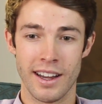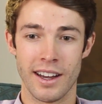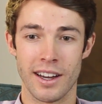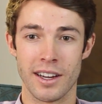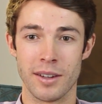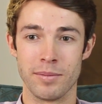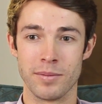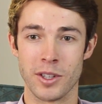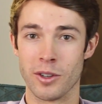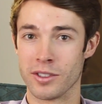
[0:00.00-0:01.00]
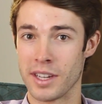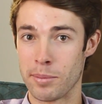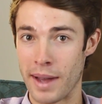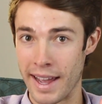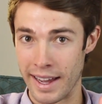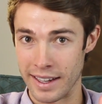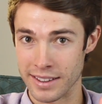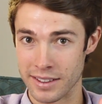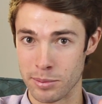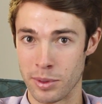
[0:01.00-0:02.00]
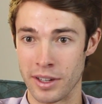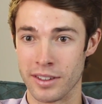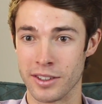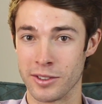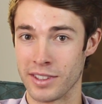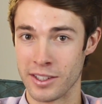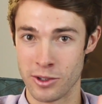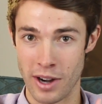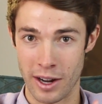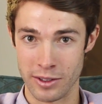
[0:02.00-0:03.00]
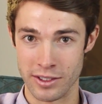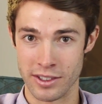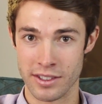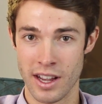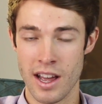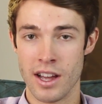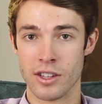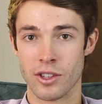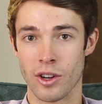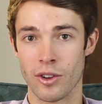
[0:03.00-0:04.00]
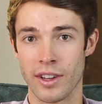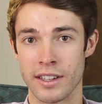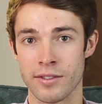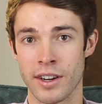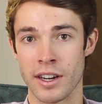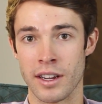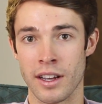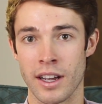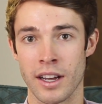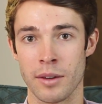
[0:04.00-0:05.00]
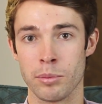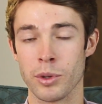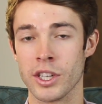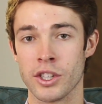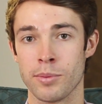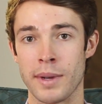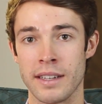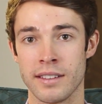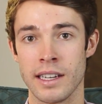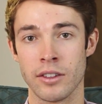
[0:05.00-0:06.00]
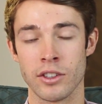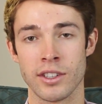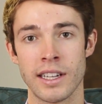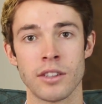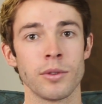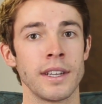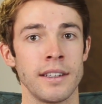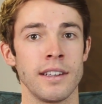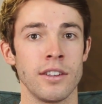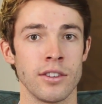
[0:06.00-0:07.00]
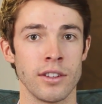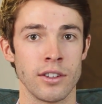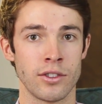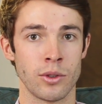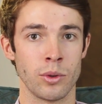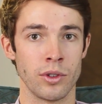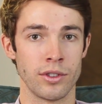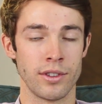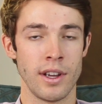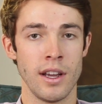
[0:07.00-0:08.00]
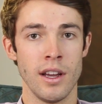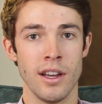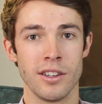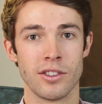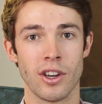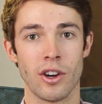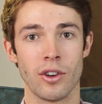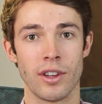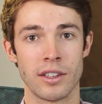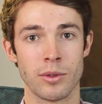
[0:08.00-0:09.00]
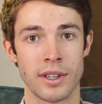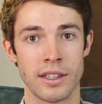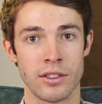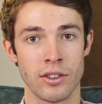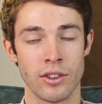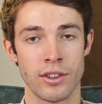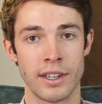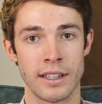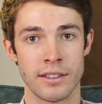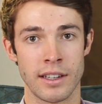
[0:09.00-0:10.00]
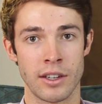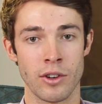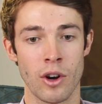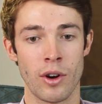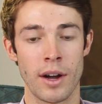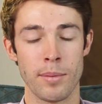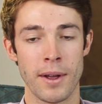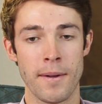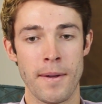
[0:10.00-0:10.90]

Um, you don't say pants, but you say trousers. So that's very uh, British based English, and that's what they teach in their schools. So that's what kids are learning as they grow up.